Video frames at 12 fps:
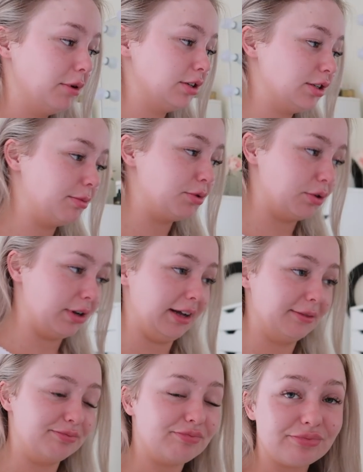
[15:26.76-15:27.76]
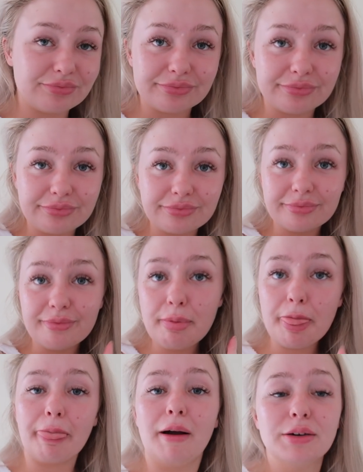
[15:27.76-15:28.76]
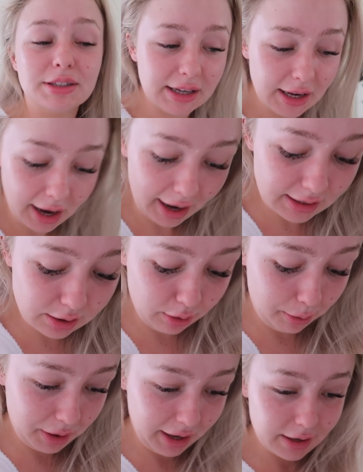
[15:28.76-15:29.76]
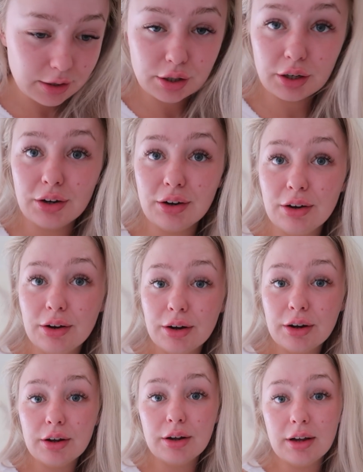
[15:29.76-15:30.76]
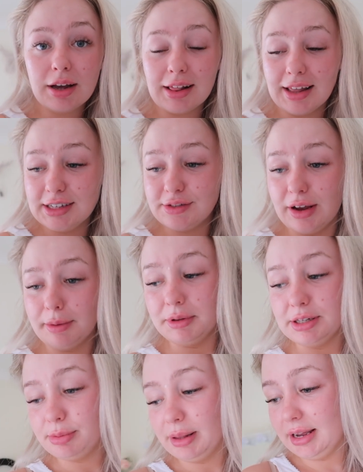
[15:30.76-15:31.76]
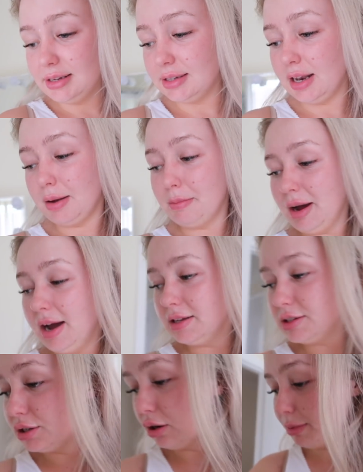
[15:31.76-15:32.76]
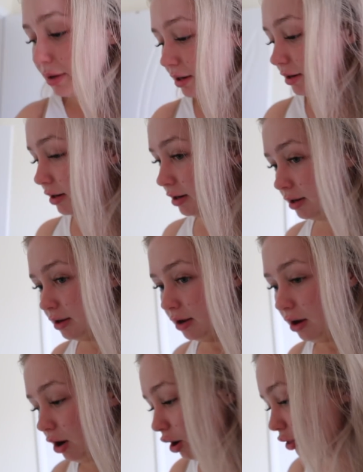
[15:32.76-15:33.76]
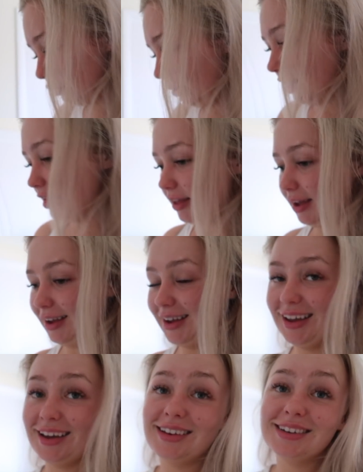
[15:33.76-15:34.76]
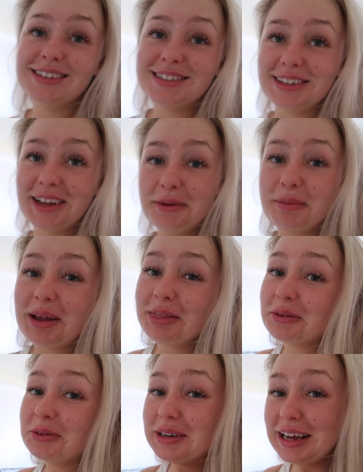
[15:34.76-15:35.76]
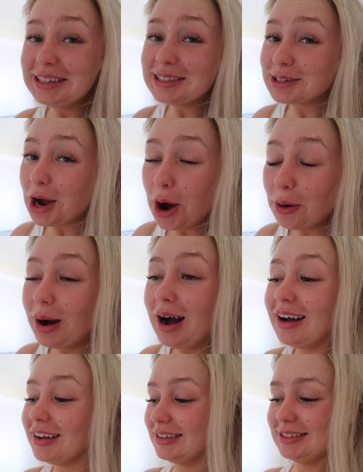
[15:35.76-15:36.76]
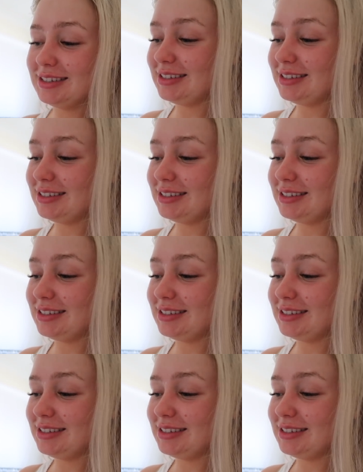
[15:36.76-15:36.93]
going to stop talking. I'll see you guys when we get to Clay's family's place, and I might stop in on the way there and see my little niece, Cola, and